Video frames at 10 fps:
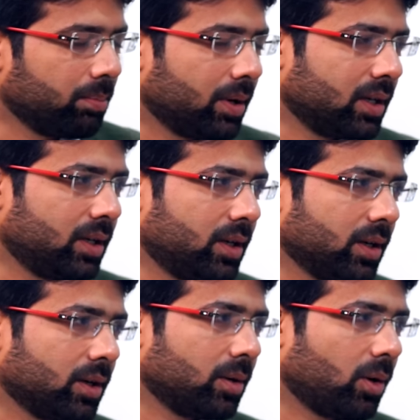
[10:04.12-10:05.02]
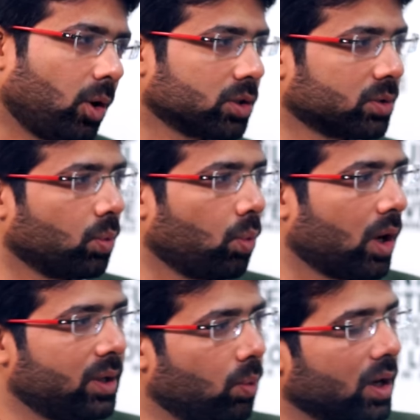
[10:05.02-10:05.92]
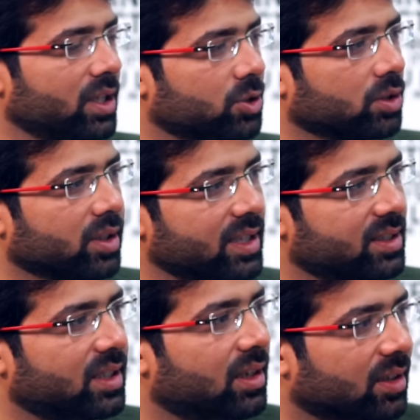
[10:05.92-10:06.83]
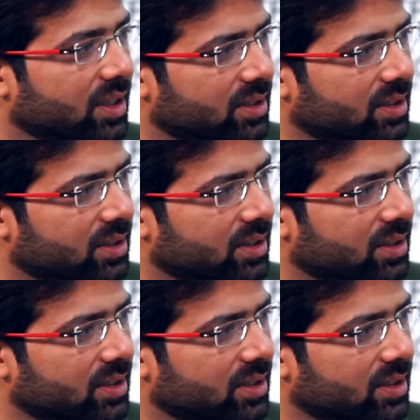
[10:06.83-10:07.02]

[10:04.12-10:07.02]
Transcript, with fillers: But uh, what what is authorized dealer?